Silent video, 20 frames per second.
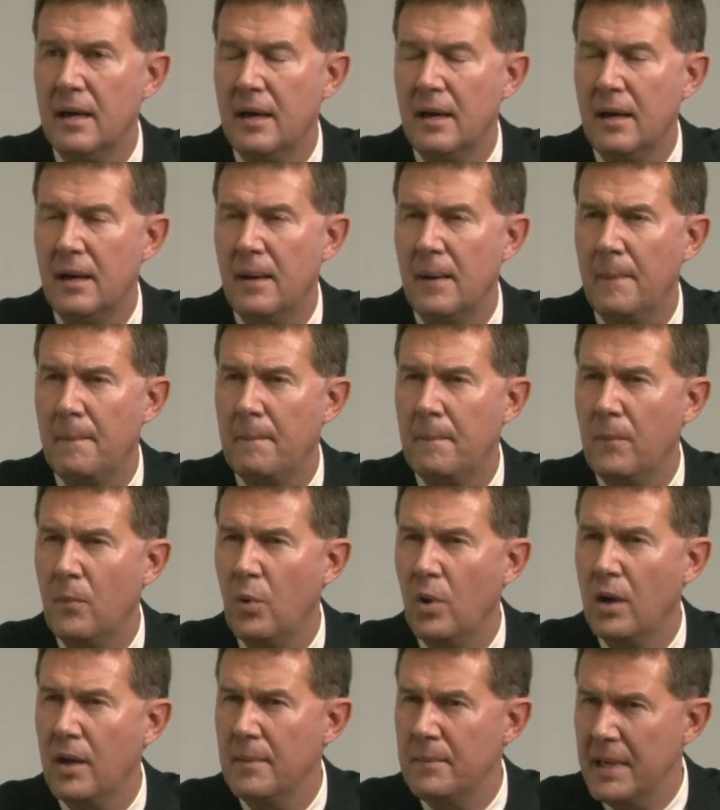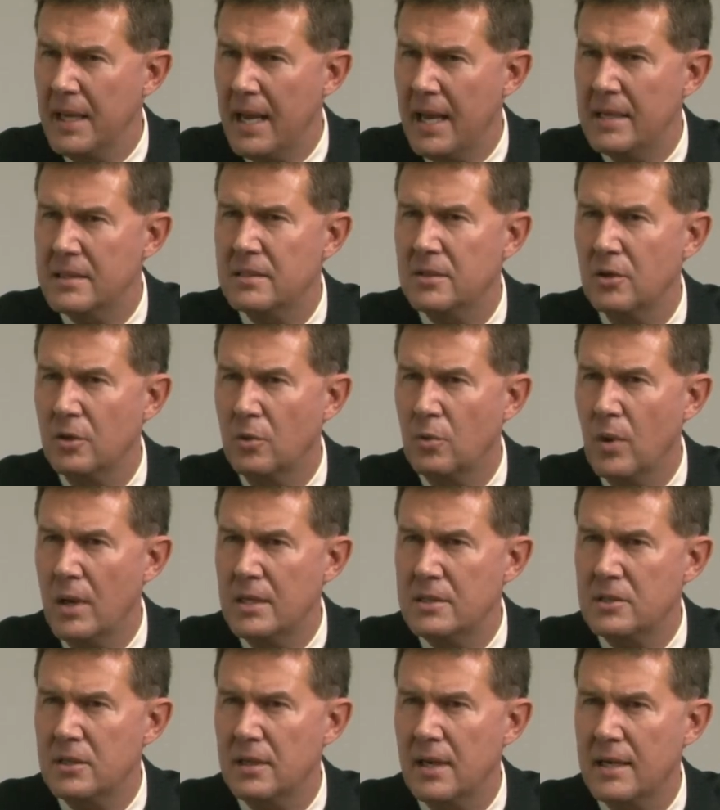well, let me ask you a
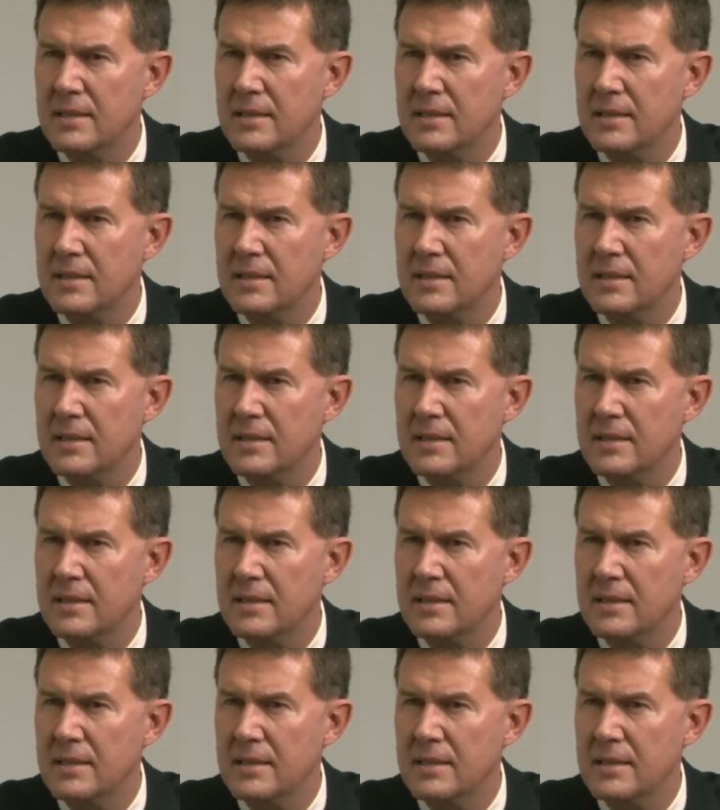question.